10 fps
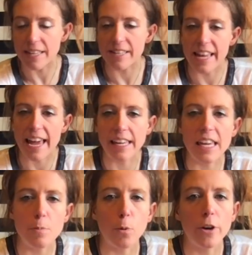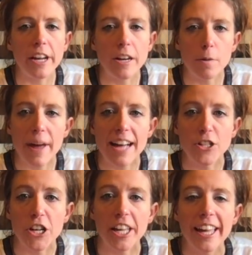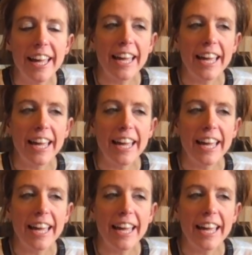it's saying keep working your magic.